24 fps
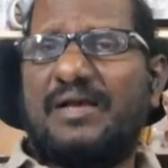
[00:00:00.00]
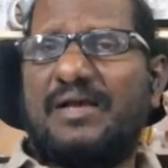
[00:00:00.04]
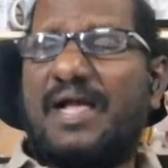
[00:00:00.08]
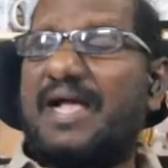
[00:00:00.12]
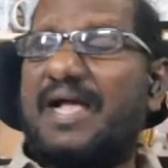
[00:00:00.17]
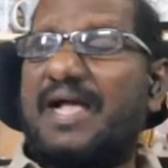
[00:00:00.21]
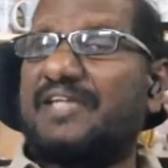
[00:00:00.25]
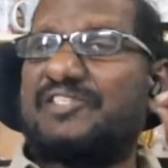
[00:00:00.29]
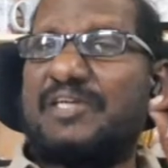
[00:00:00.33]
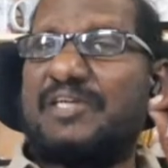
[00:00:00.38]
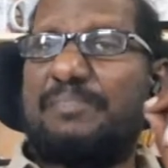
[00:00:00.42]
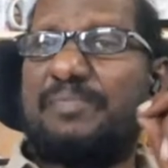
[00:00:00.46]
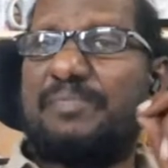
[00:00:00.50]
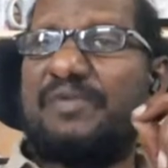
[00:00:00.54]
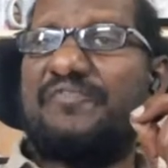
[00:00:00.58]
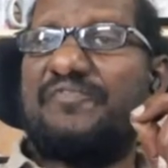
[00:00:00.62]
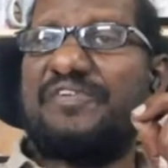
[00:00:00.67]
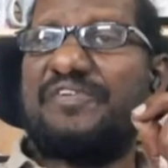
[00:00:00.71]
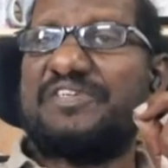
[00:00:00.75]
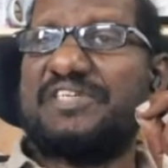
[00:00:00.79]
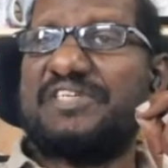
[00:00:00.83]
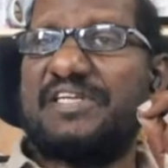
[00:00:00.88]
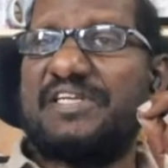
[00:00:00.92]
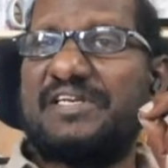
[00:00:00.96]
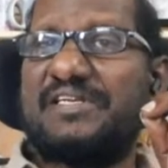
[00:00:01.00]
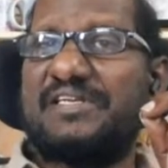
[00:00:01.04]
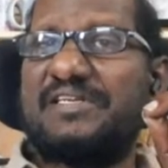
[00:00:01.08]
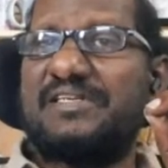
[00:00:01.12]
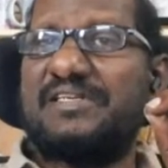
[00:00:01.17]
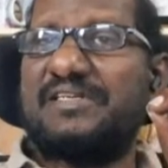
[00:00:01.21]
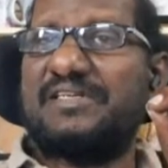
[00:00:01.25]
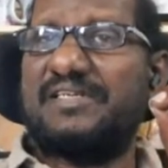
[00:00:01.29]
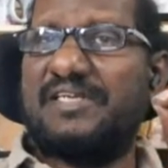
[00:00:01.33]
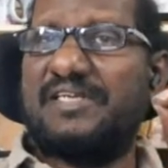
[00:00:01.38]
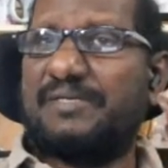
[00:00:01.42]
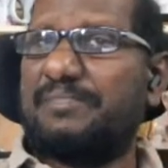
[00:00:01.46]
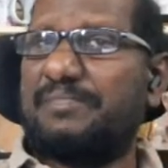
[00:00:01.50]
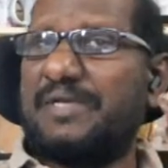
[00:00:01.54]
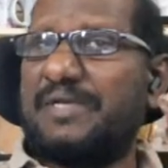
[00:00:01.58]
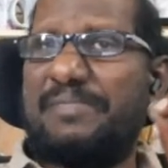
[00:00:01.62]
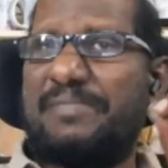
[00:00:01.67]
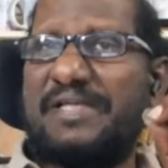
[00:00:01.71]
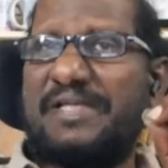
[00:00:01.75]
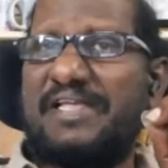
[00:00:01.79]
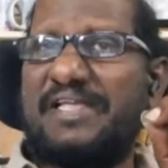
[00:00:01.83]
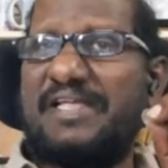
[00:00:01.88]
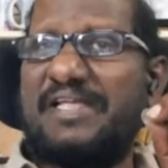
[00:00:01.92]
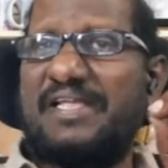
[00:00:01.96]
as a profession, it may
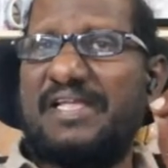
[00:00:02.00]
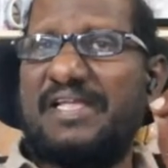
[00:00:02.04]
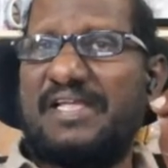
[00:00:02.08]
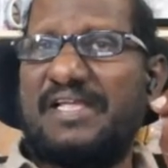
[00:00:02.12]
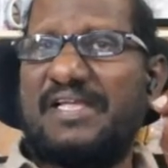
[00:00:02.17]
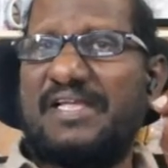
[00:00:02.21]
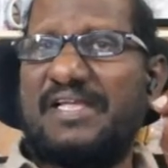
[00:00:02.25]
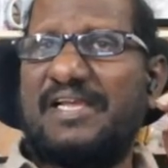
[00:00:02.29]
be